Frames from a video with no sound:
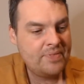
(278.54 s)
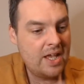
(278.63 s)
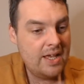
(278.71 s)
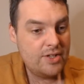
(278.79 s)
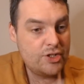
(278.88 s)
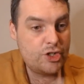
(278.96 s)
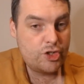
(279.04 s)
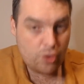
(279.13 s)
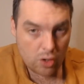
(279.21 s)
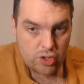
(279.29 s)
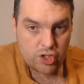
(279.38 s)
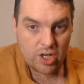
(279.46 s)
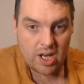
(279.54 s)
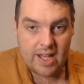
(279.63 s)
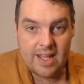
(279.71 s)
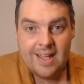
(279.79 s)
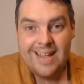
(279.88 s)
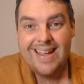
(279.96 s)

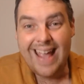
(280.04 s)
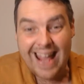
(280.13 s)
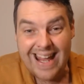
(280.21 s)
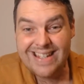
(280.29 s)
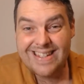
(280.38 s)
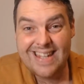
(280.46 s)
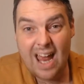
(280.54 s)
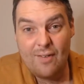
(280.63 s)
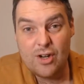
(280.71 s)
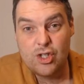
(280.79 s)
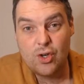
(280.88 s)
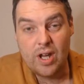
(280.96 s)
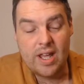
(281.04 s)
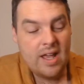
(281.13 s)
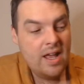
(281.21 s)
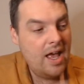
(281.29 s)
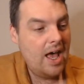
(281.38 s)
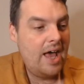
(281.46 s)
structurally is territory.
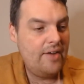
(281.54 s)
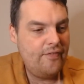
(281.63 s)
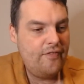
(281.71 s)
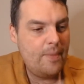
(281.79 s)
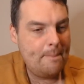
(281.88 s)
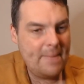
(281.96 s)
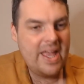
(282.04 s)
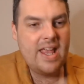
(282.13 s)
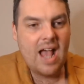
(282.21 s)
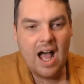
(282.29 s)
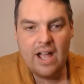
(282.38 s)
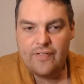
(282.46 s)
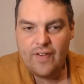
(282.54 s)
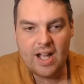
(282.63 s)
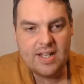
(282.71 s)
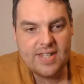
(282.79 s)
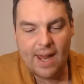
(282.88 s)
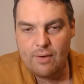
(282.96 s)
And for me, I find
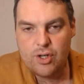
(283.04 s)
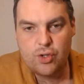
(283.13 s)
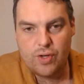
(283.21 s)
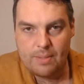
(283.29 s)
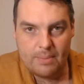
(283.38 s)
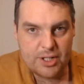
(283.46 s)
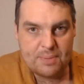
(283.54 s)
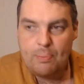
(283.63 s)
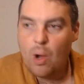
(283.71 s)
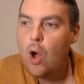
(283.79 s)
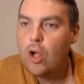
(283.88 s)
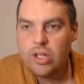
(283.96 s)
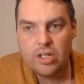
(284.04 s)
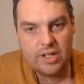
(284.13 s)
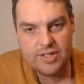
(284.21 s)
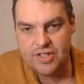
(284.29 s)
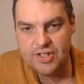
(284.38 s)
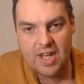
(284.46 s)
territory the most
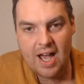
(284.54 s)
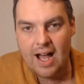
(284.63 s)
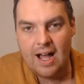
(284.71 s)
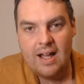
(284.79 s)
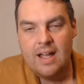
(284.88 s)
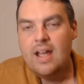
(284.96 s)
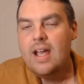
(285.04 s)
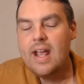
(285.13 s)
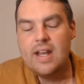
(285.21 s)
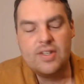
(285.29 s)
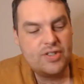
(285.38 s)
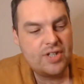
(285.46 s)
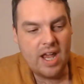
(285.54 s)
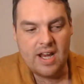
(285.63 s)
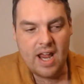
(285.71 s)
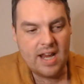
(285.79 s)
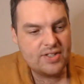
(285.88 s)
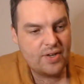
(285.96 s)
pointless stat. It's
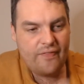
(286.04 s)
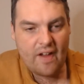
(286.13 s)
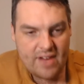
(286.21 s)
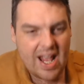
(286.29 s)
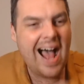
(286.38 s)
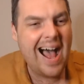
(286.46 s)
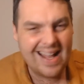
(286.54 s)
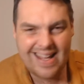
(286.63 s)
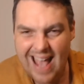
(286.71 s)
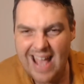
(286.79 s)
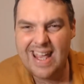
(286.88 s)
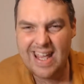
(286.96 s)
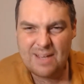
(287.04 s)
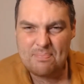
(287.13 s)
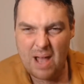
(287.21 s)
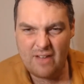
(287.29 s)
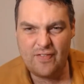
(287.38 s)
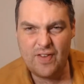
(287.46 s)
a very archaic
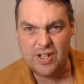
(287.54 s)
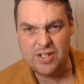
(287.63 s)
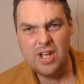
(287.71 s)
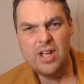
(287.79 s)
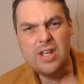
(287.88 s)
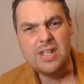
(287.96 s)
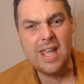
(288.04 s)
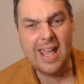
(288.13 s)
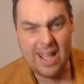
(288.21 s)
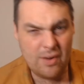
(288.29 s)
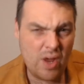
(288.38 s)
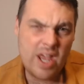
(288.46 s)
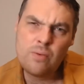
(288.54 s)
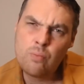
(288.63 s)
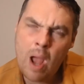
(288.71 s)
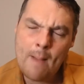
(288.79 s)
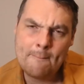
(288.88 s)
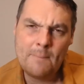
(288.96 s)
method. You hear it in
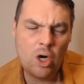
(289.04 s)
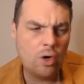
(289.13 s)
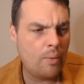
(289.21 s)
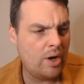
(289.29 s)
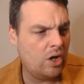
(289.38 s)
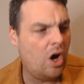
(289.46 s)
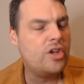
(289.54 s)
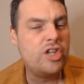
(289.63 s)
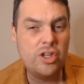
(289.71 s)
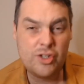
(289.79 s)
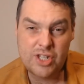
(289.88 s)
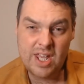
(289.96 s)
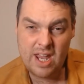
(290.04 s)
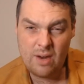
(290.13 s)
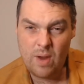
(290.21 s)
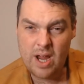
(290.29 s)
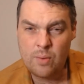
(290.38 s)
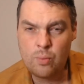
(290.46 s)
roundball a lot. You used to hear
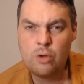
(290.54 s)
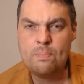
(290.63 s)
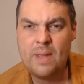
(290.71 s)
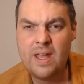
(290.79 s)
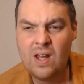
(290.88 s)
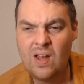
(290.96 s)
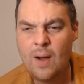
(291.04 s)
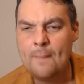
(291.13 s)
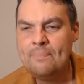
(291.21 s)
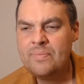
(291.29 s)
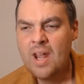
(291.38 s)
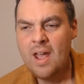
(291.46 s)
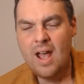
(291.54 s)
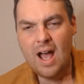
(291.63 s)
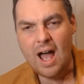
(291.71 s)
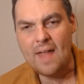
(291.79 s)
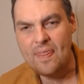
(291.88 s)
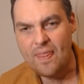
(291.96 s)
it in rugby a lot.
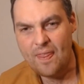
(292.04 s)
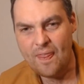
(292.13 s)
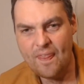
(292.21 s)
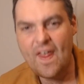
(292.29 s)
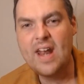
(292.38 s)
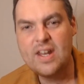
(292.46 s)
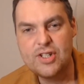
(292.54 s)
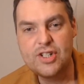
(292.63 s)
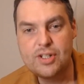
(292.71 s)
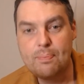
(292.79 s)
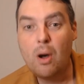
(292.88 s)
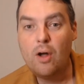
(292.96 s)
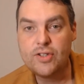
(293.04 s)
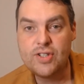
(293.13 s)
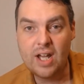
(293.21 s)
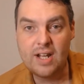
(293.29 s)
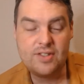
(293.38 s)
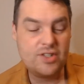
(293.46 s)
And then as sports
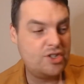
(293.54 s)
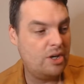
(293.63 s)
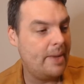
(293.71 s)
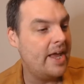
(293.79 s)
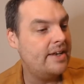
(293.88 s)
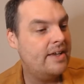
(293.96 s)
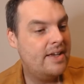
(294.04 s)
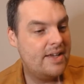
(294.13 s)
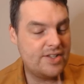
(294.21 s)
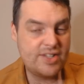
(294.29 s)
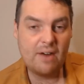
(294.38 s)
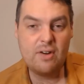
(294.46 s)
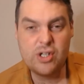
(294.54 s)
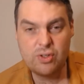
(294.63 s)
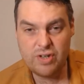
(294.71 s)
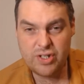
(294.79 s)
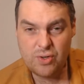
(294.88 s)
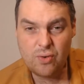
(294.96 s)
science has come in, territory
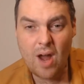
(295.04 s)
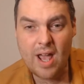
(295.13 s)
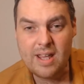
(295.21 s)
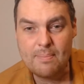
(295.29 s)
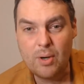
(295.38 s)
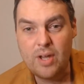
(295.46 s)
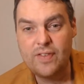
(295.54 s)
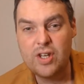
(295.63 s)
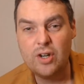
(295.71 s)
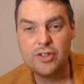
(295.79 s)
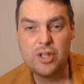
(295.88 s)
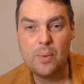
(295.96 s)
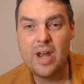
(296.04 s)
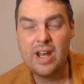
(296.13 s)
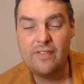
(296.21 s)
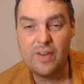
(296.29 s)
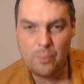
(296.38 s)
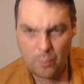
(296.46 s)
is great. But if you're not doing
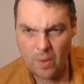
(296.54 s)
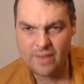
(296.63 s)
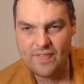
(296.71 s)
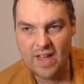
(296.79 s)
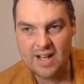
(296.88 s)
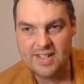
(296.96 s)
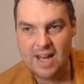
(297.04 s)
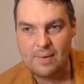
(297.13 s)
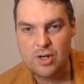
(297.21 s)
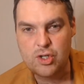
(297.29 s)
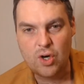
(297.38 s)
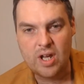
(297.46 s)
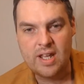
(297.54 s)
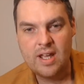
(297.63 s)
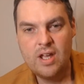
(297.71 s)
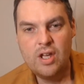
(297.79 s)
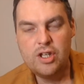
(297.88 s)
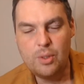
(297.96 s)
anything with that territory,
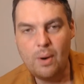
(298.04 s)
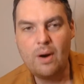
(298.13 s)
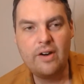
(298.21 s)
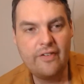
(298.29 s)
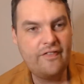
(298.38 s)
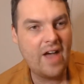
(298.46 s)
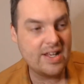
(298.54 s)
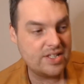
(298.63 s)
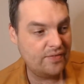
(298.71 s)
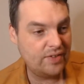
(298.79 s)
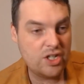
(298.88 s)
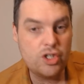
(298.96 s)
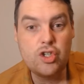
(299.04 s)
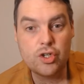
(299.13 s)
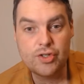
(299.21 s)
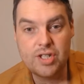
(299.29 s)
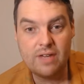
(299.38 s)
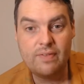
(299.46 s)
you are effectively
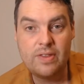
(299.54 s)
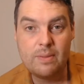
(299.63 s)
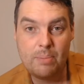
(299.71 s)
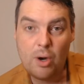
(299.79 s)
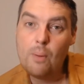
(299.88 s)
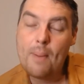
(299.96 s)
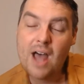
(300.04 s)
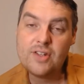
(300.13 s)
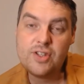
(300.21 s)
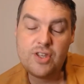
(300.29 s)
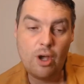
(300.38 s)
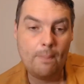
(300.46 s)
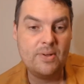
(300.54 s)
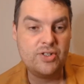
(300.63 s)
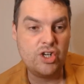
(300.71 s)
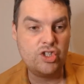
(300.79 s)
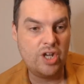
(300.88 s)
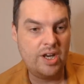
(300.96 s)
just giving the ball back to the
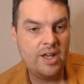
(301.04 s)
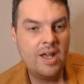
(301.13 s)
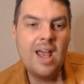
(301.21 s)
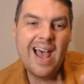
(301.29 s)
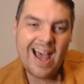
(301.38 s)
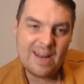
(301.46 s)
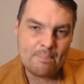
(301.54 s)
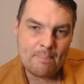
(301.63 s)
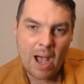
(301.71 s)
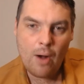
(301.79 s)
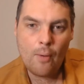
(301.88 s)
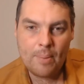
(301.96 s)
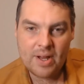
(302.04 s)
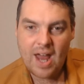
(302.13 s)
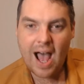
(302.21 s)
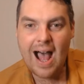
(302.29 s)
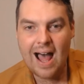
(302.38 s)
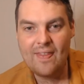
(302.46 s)
opposition. And Melbourne
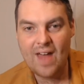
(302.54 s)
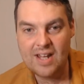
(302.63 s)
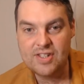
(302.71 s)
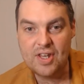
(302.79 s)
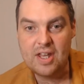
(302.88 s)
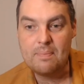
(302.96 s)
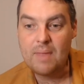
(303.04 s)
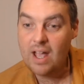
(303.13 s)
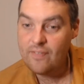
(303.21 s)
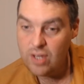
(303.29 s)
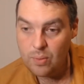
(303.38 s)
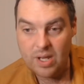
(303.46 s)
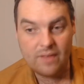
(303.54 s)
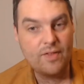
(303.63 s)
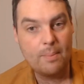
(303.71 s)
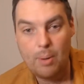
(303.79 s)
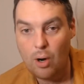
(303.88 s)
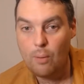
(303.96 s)
are that team that if you give the
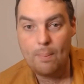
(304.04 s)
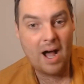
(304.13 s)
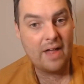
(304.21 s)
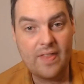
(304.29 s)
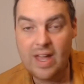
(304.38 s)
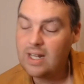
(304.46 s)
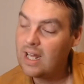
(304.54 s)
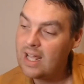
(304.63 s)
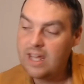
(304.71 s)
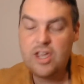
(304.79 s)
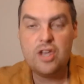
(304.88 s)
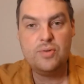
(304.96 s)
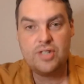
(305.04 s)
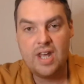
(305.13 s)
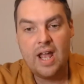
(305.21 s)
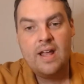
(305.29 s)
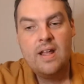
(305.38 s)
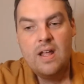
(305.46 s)
ball back, like using
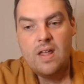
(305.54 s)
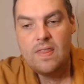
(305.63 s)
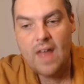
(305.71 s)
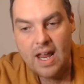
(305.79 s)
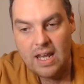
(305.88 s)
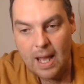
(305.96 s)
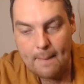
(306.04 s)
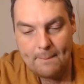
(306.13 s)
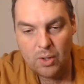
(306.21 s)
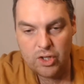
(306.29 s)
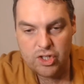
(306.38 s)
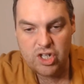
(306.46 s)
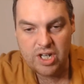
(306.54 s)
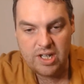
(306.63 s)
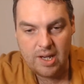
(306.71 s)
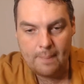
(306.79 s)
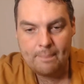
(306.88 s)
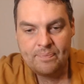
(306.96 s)
it. They like punishing you.